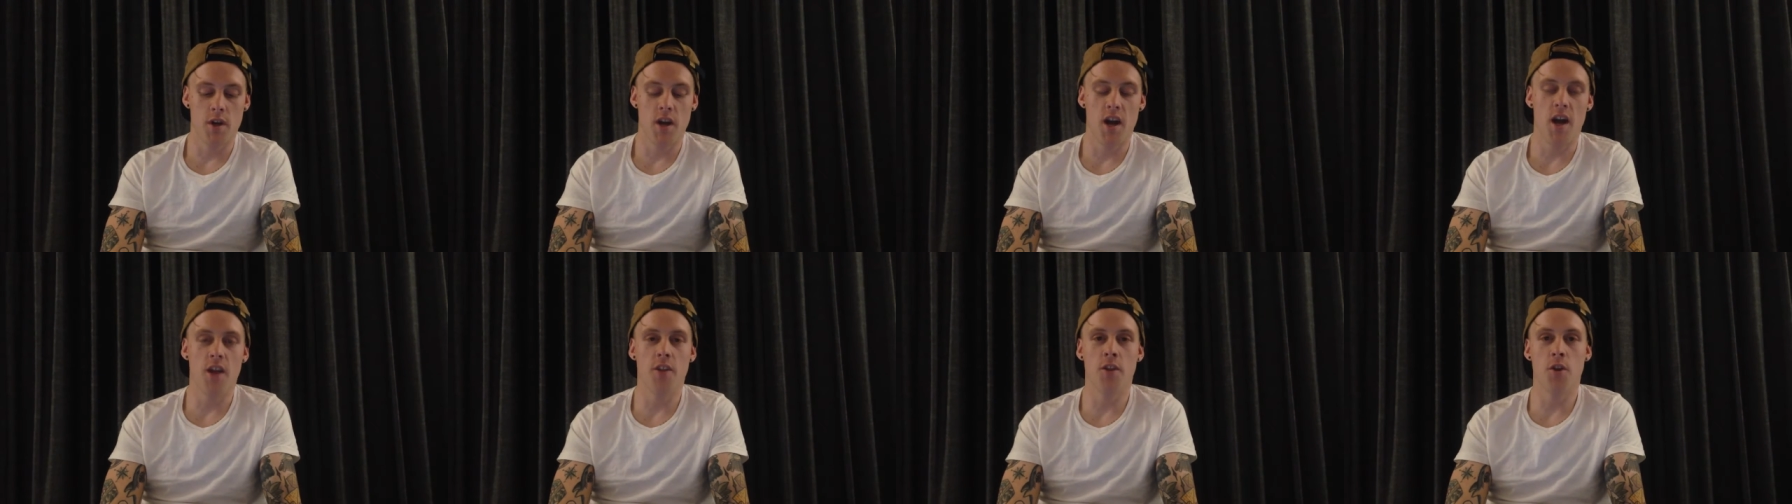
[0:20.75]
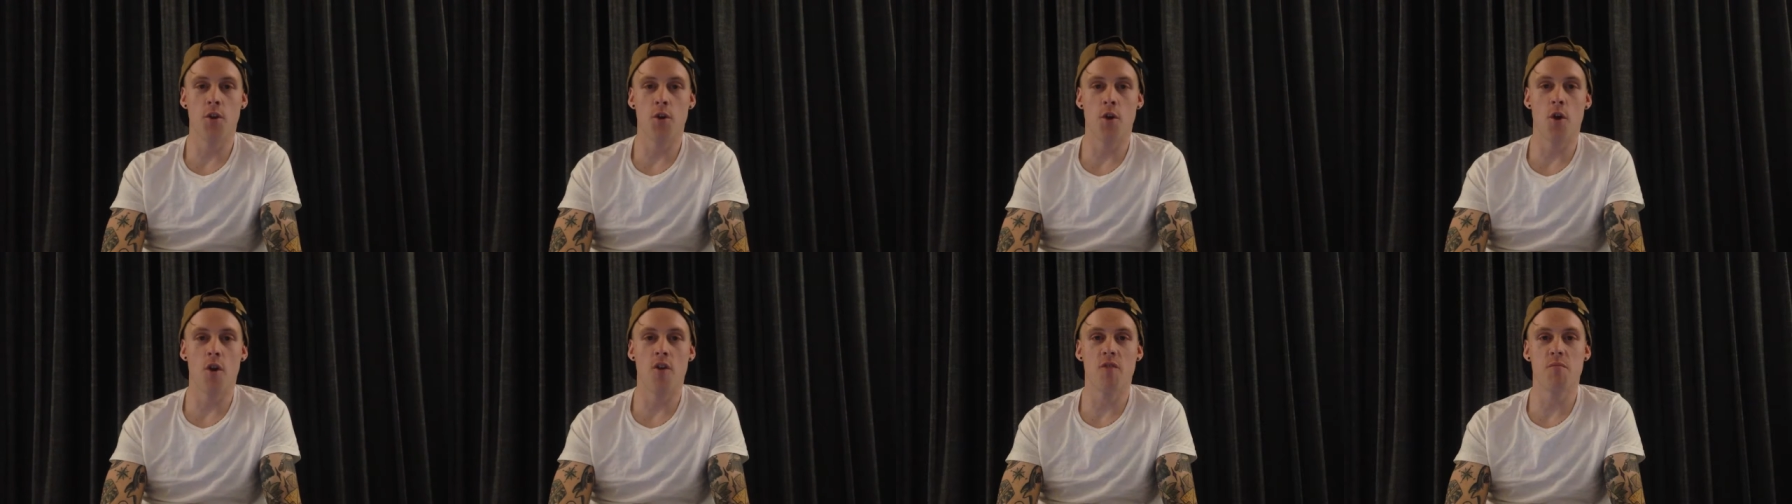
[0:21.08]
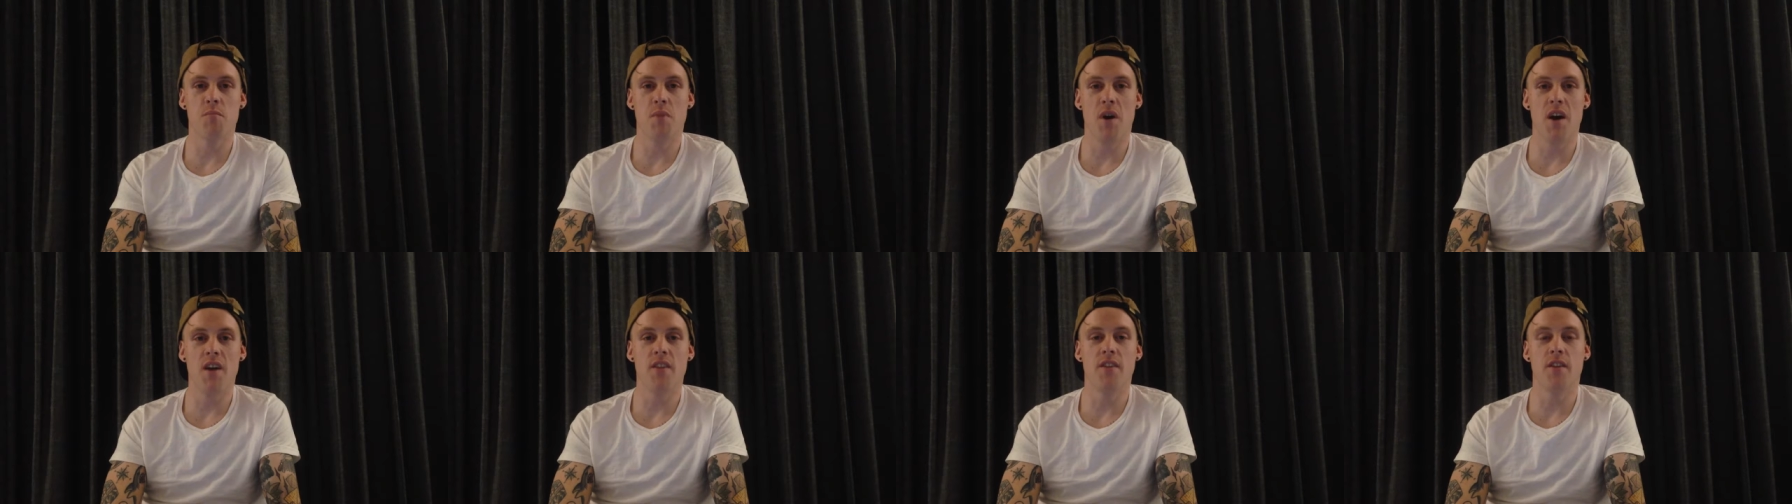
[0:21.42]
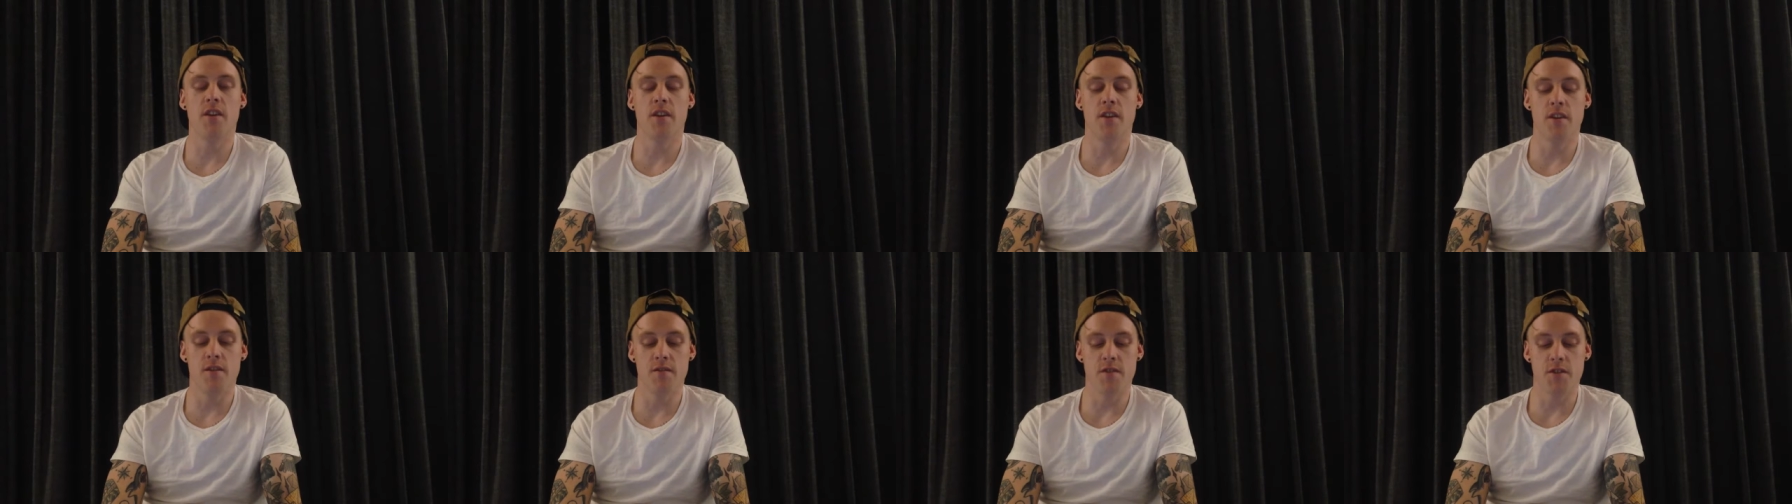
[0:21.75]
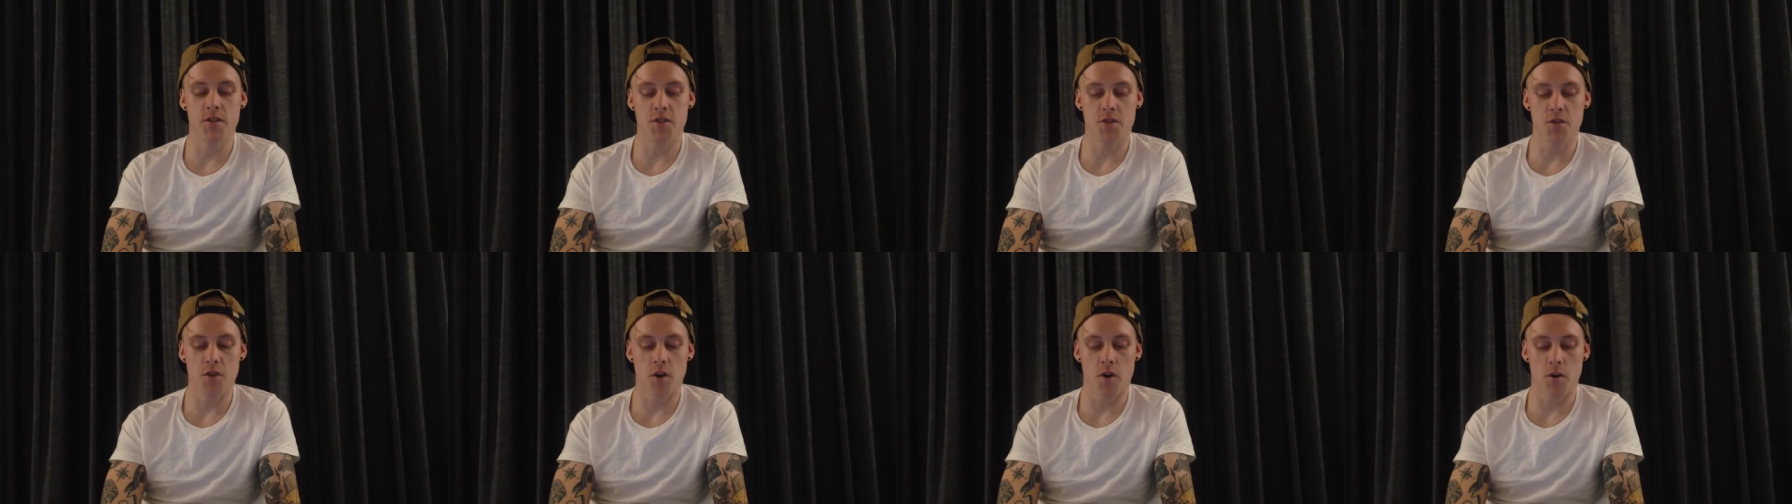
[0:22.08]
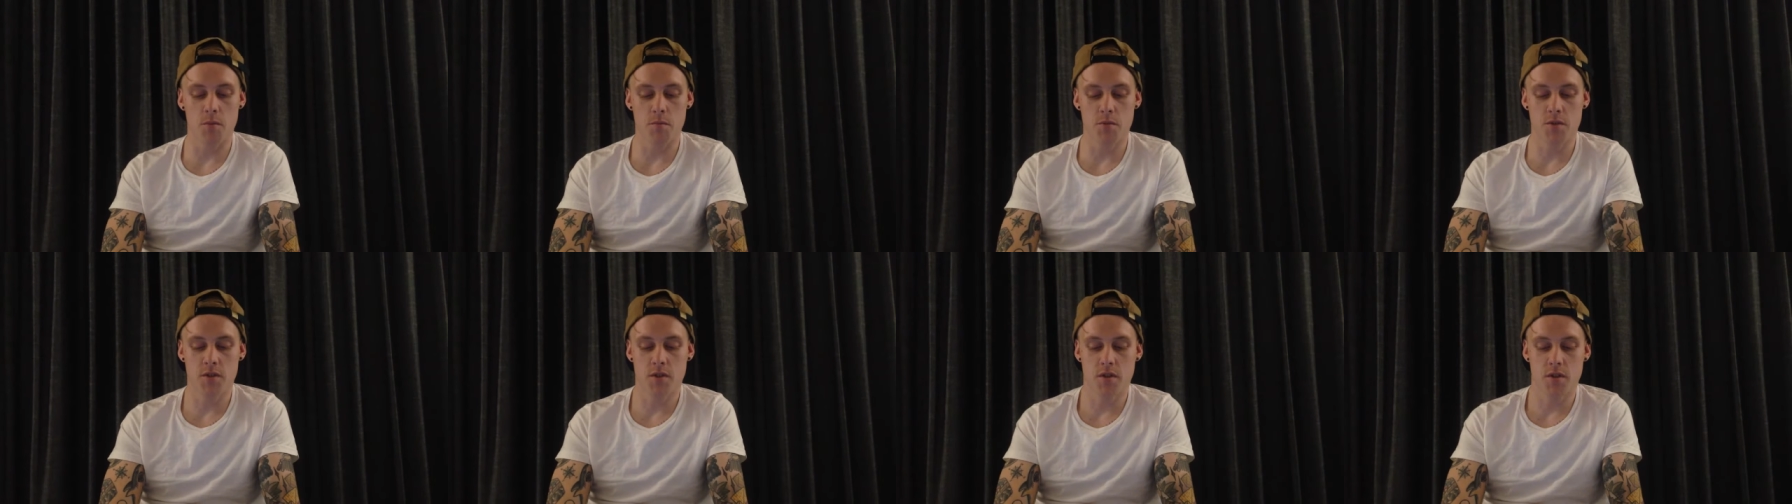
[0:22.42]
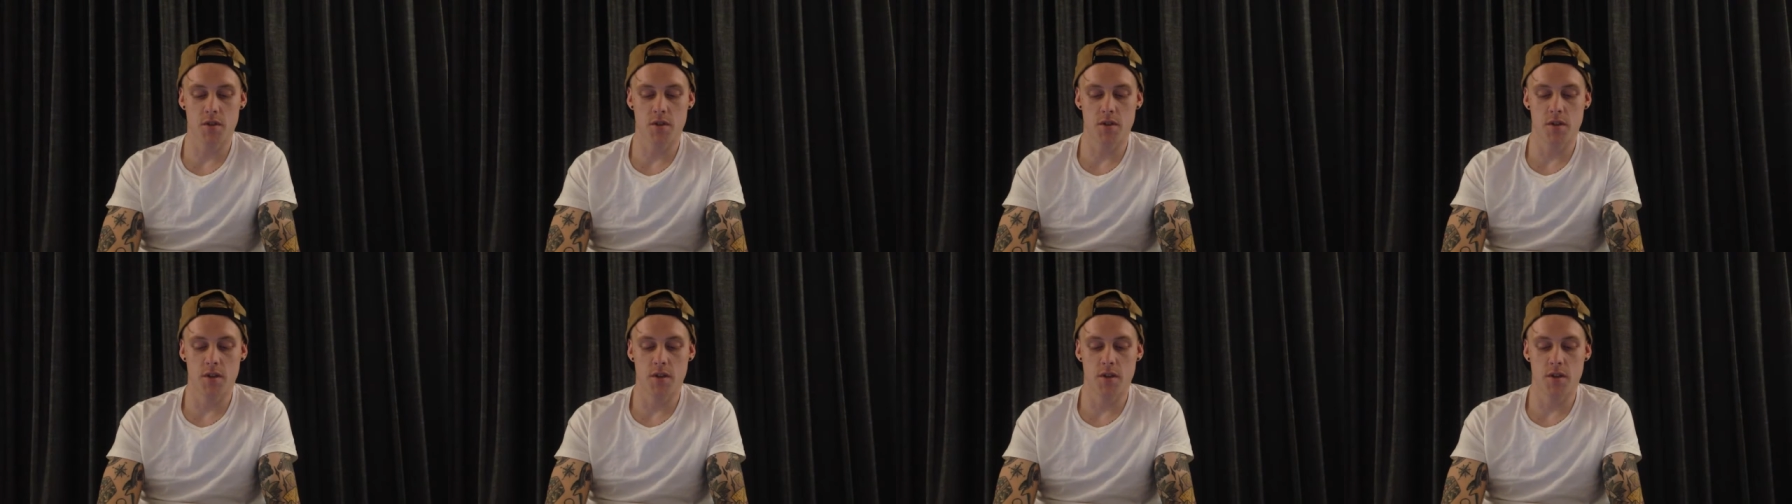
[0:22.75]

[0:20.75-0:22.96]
and the nerve pain that never stops.